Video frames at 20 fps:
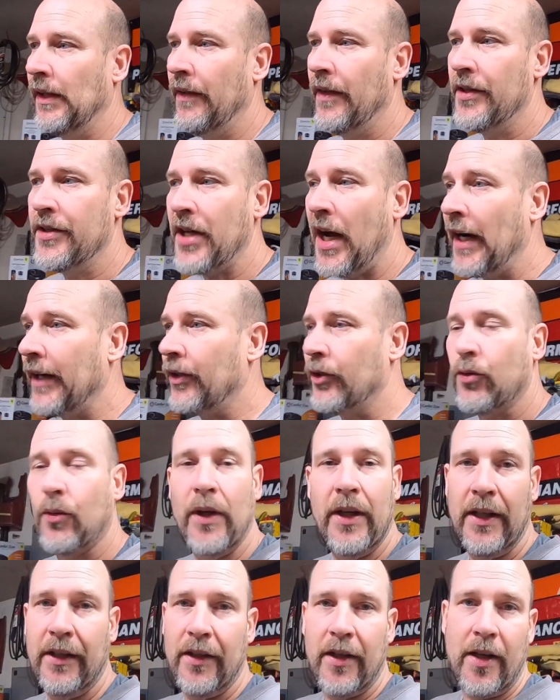The tires
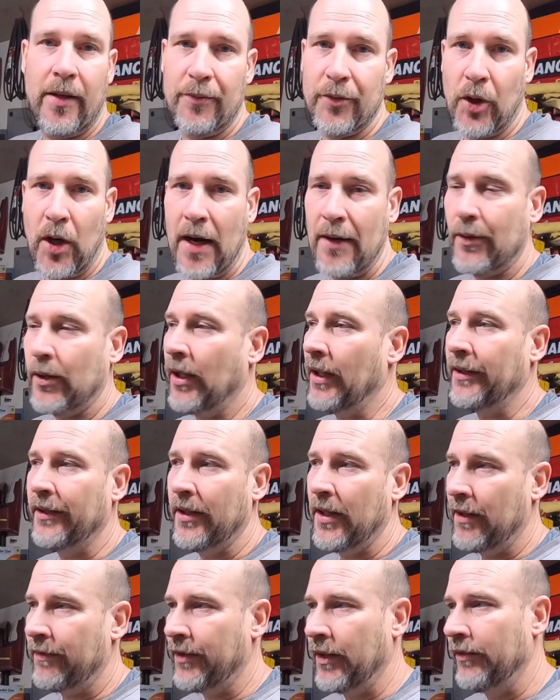would have ended up dry rotting
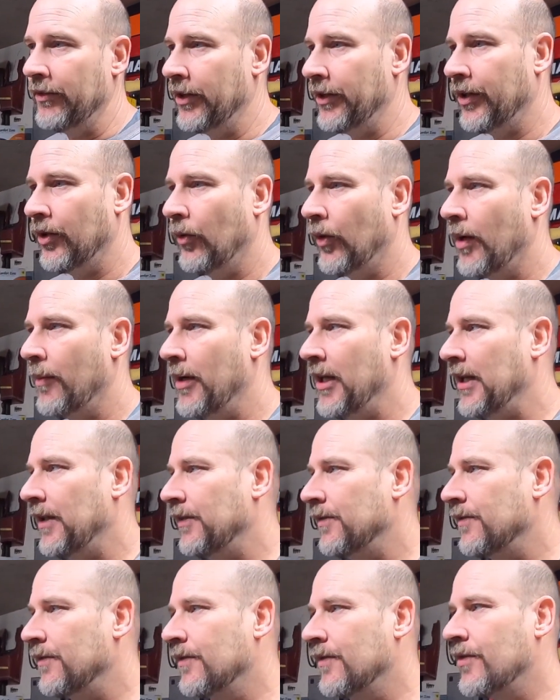off of it, you know what I
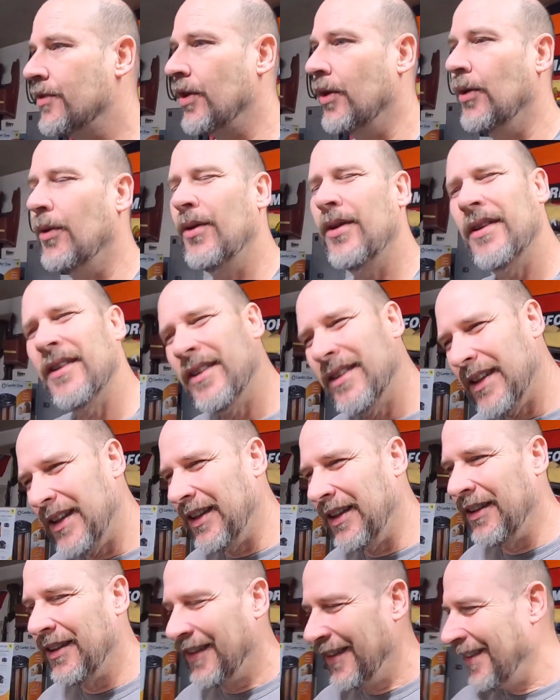mean? So
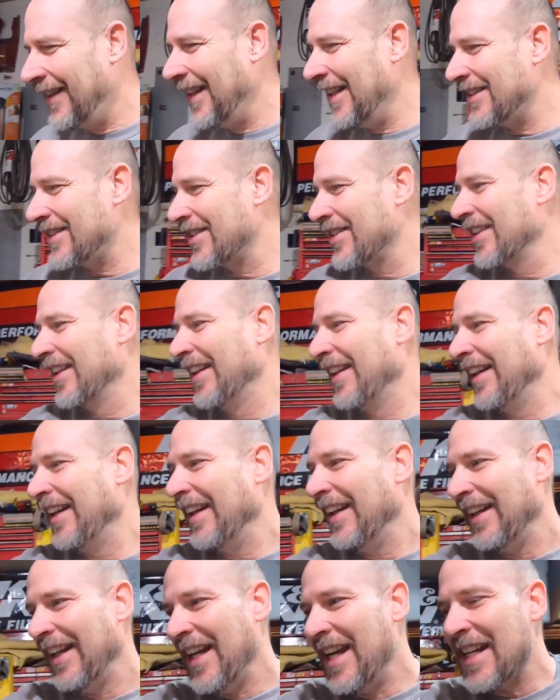it
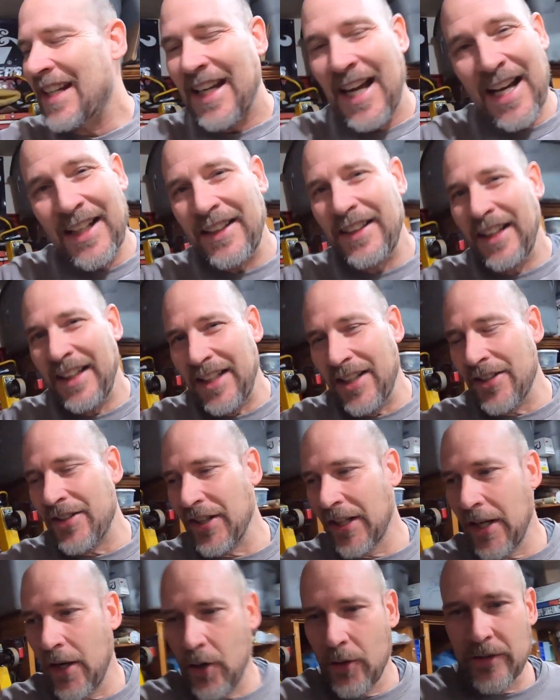kind of needed
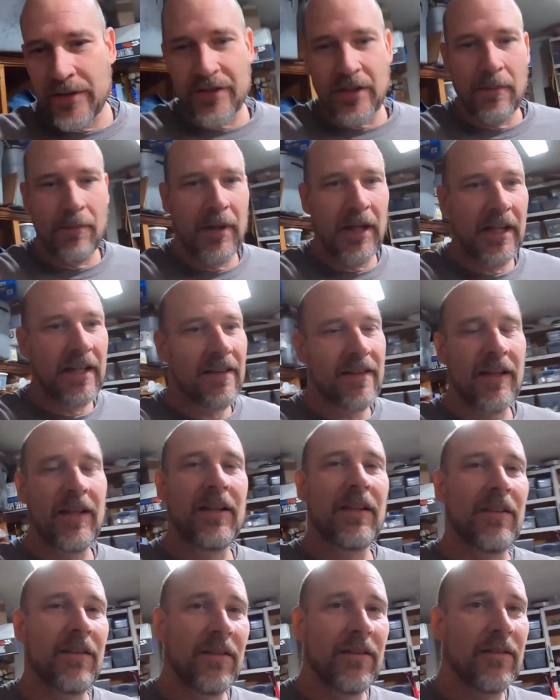to go to somebody
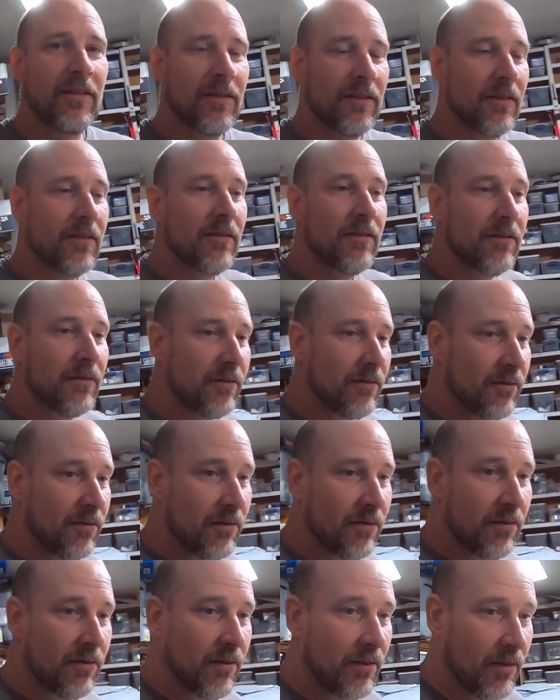that
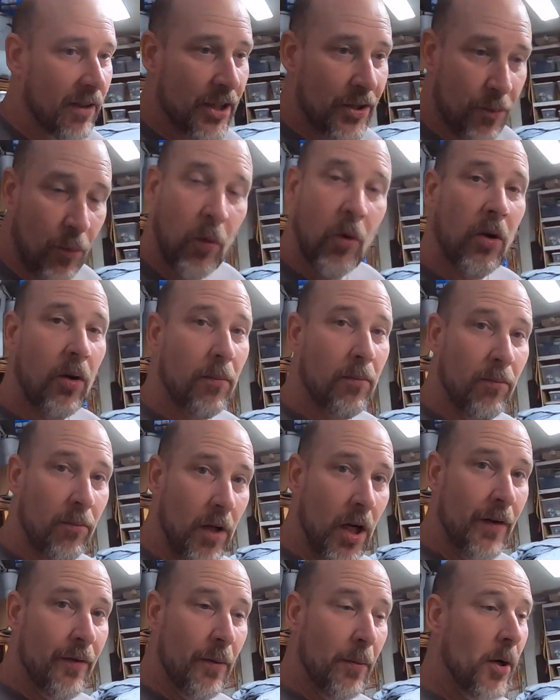is more
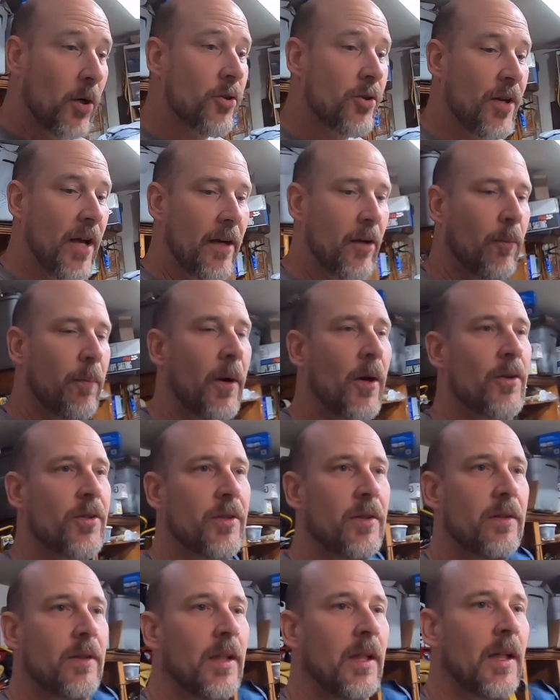of a motorcycle
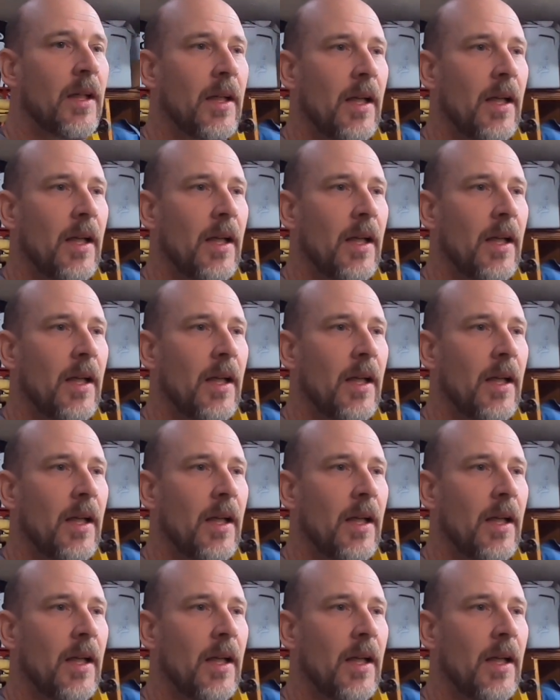person.